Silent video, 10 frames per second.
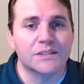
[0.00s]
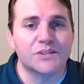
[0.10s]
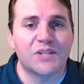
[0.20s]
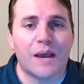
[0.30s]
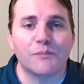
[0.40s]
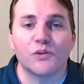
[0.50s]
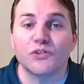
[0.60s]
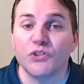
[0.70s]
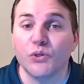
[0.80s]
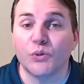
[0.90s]
Chapter
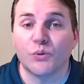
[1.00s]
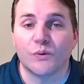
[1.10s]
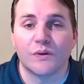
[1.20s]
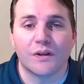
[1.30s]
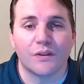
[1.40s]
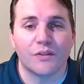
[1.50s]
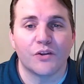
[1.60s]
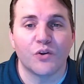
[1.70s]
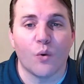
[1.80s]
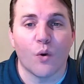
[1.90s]
2. The
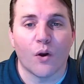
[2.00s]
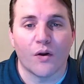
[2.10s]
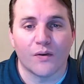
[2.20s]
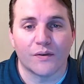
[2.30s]
Door.